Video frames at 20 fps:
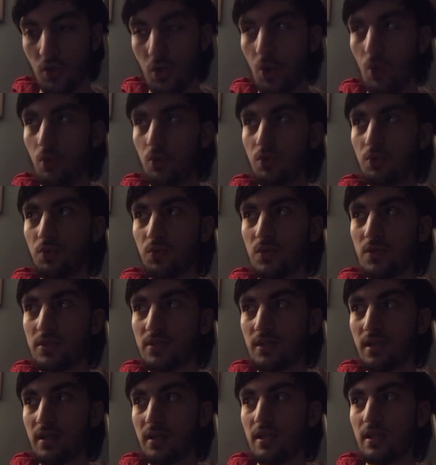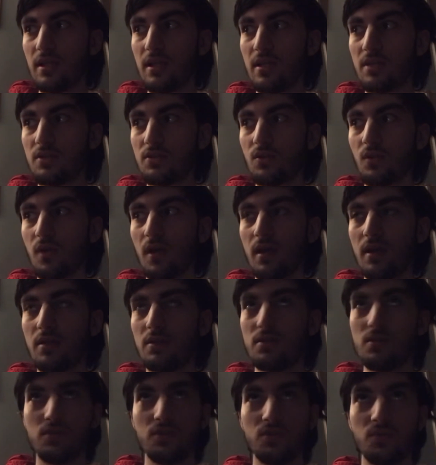only reason I did that so I can
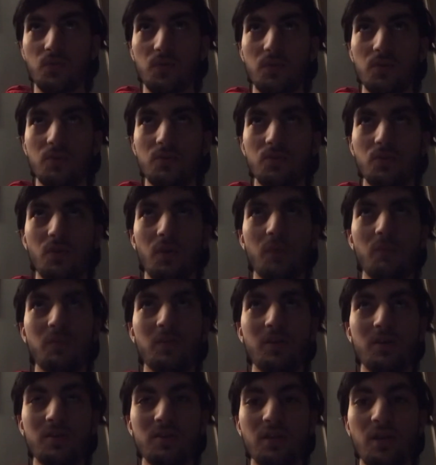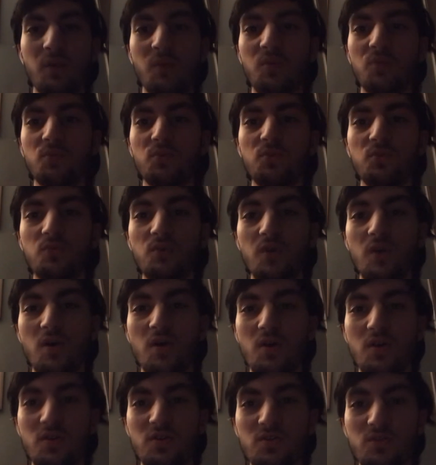just one swap because I want to
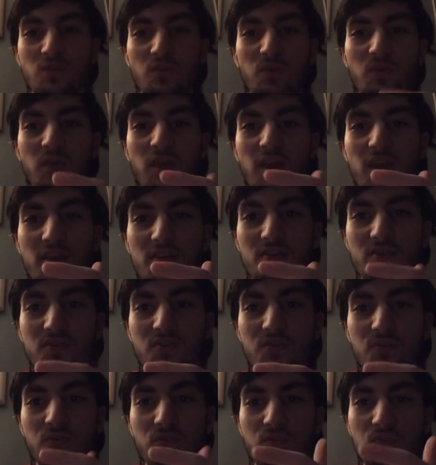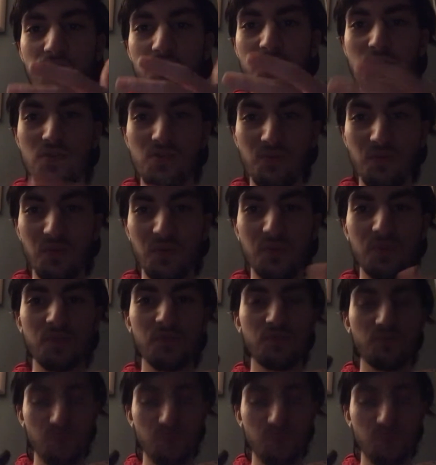showcase the new visuals.